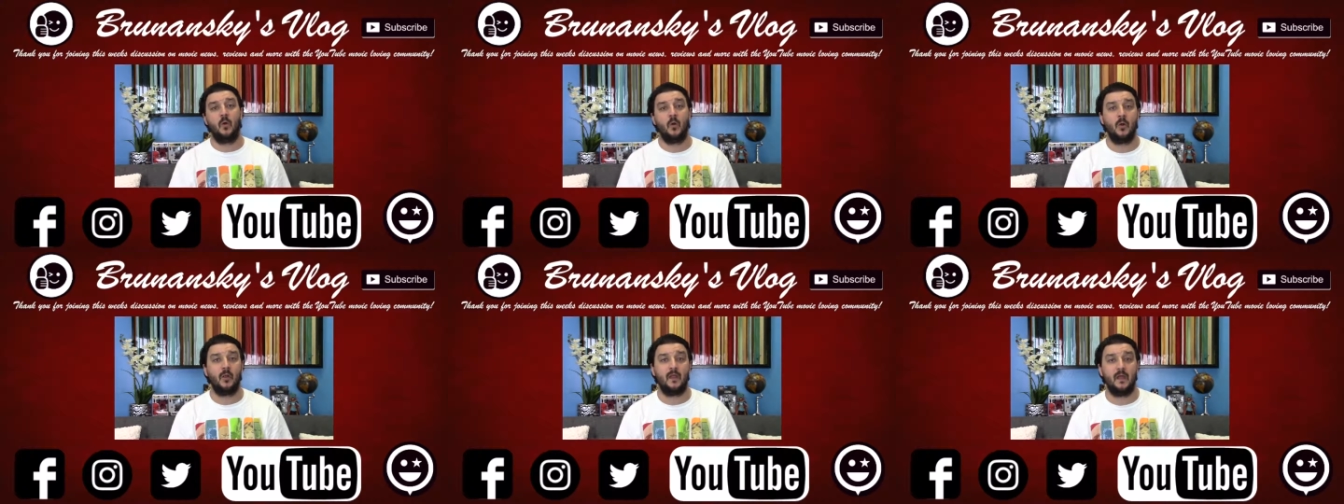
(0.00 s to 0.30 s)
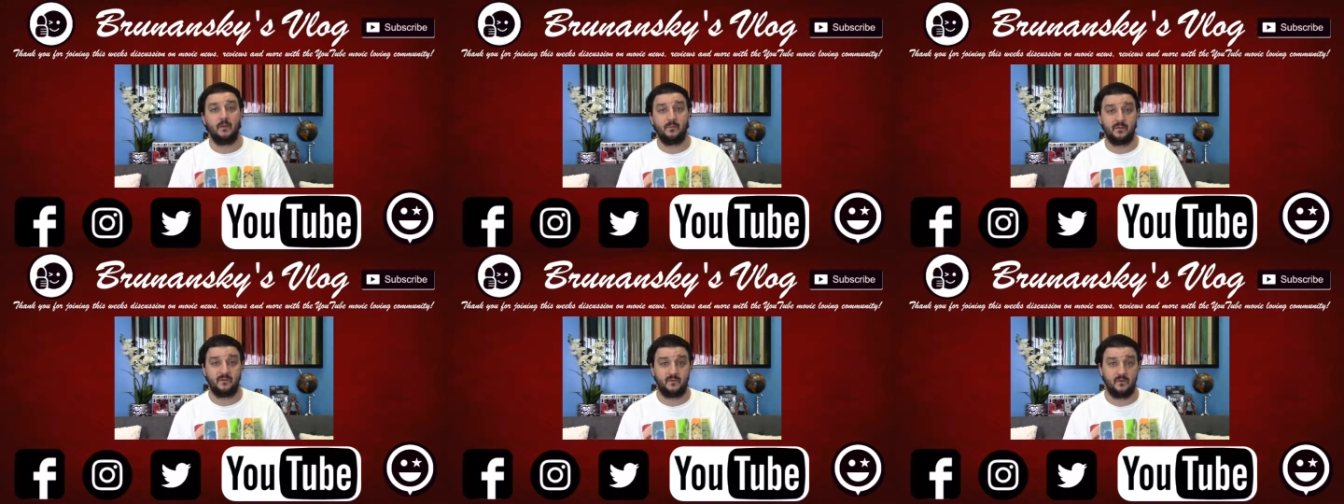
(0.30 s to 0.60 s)
or
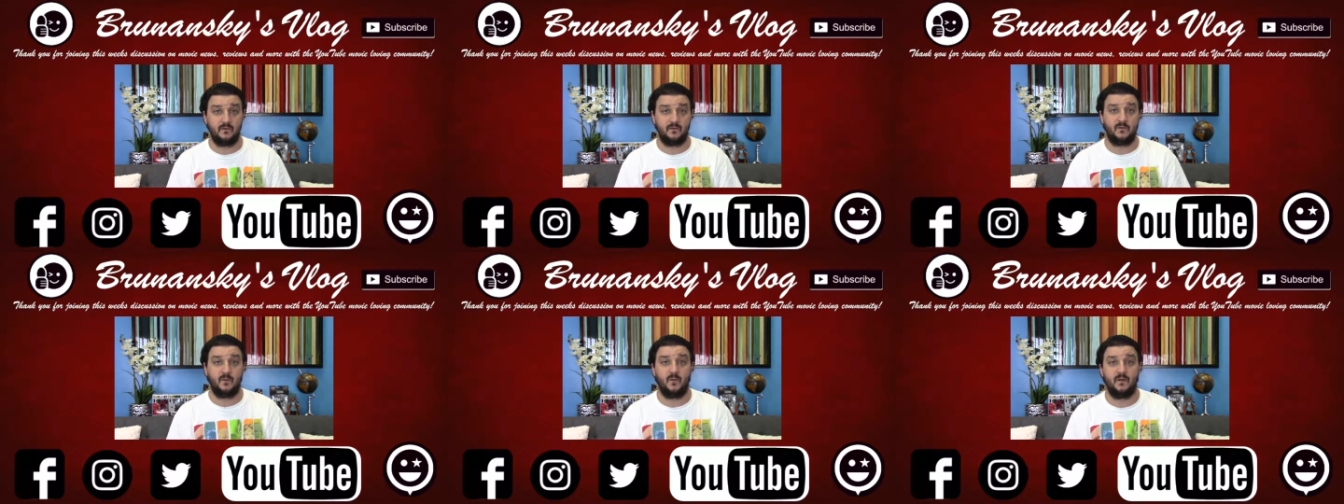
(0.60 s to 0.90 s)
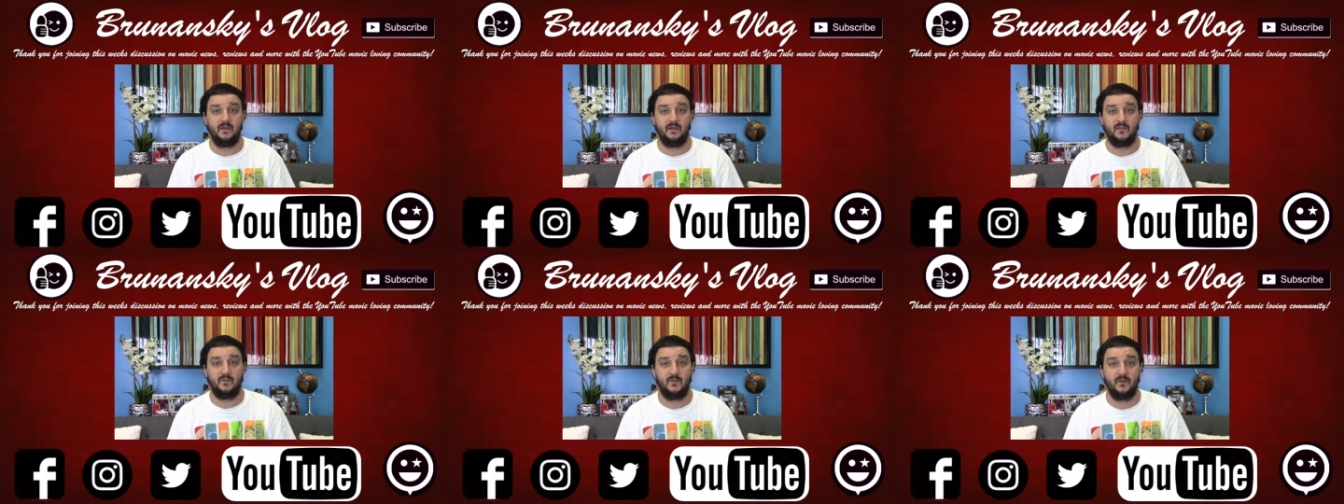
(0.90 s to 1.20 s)
episode
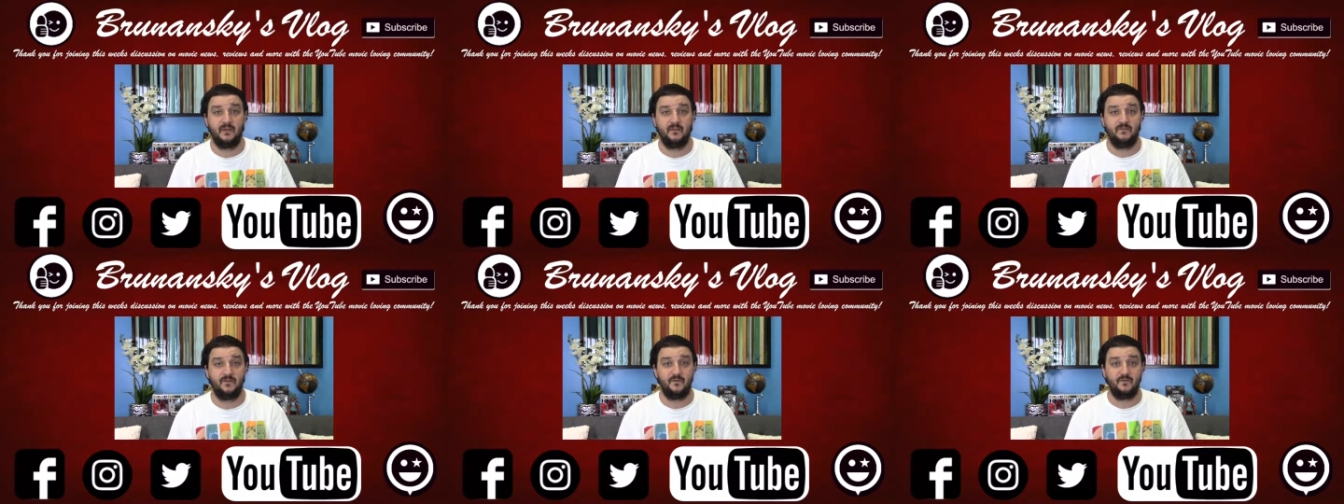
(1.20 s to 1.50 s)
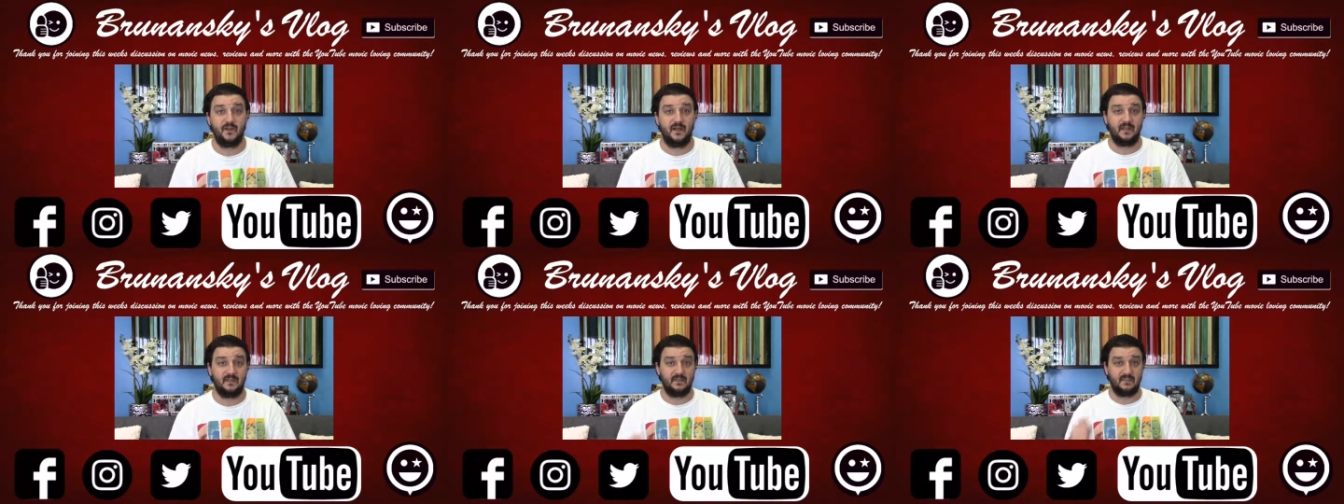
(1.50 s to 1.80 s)
23 if you've
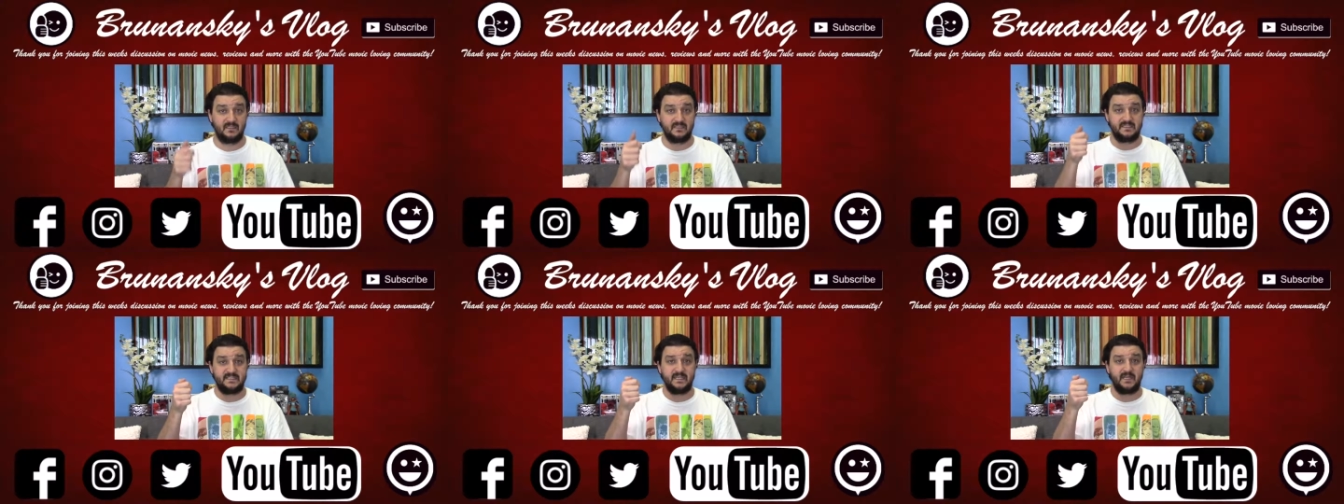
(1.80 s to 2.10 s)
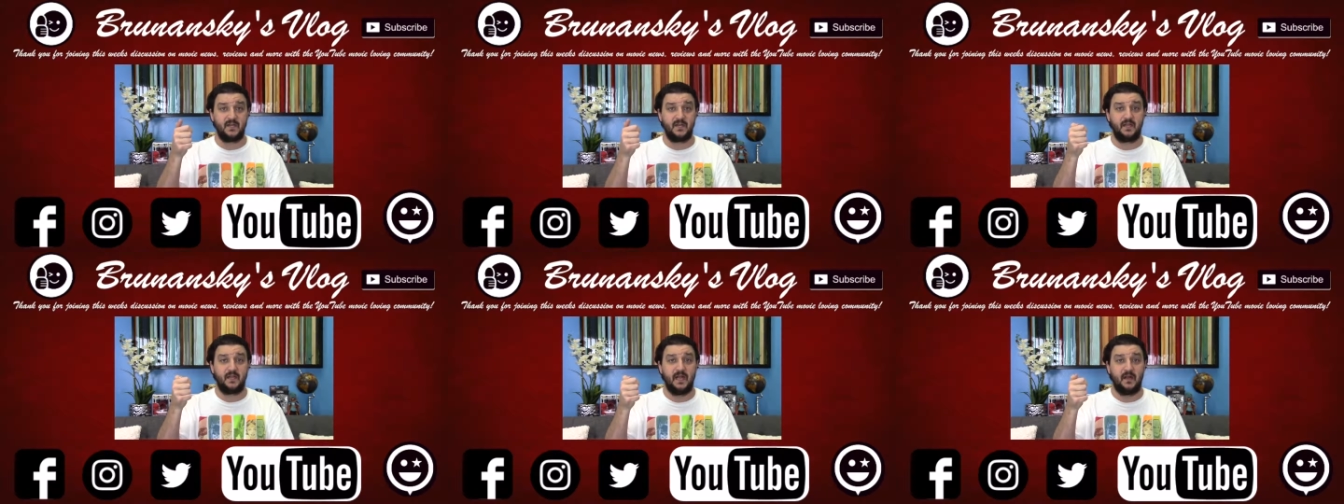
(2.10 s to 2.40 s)
got a little
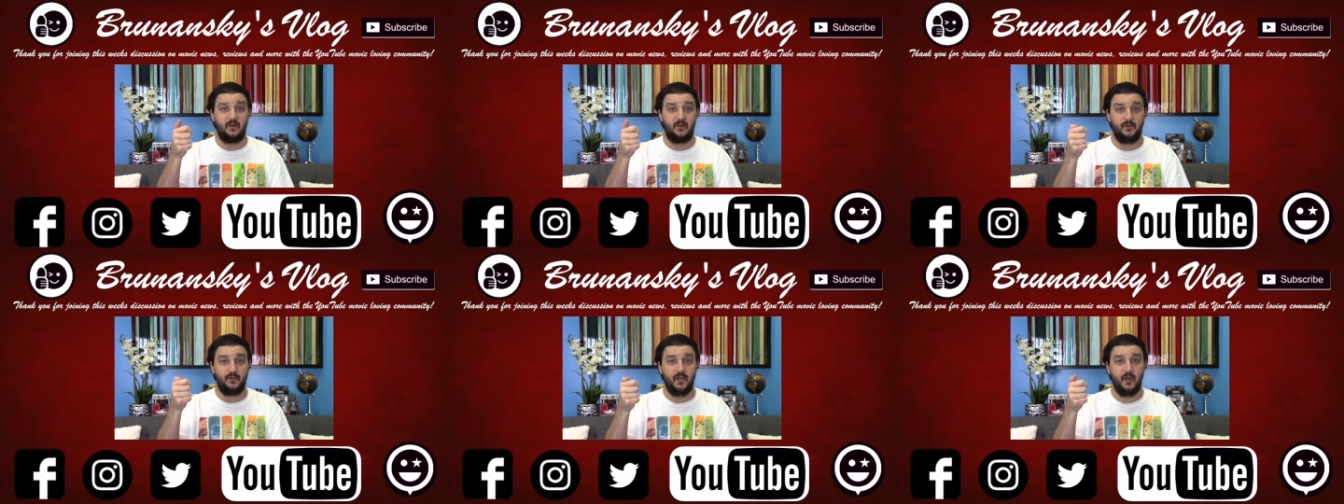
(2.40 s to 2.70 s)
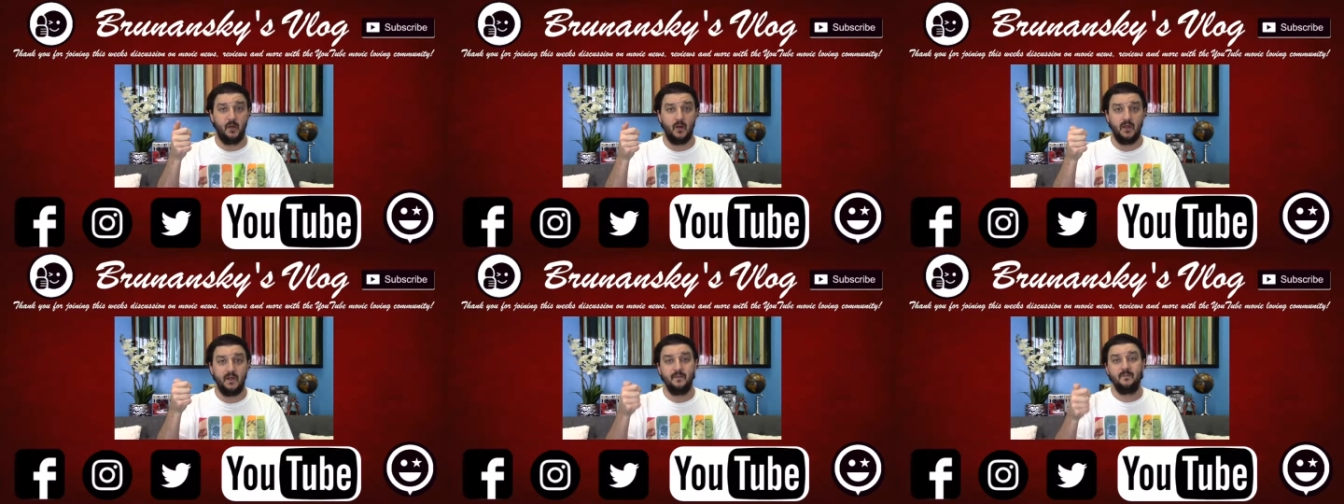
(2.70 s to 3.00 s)
ticker counter
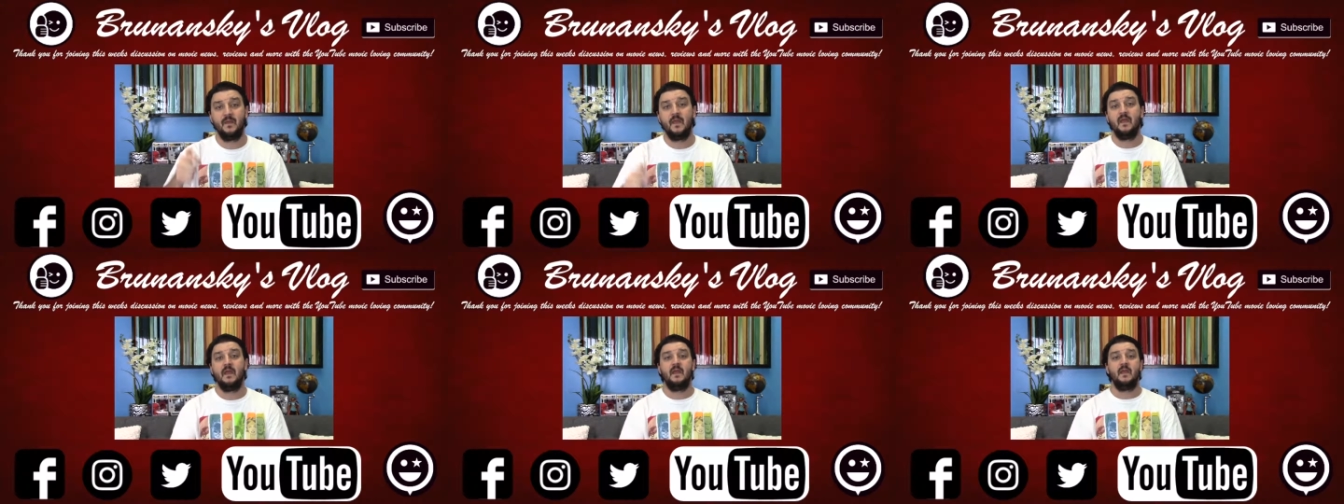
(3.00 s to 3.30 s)
going.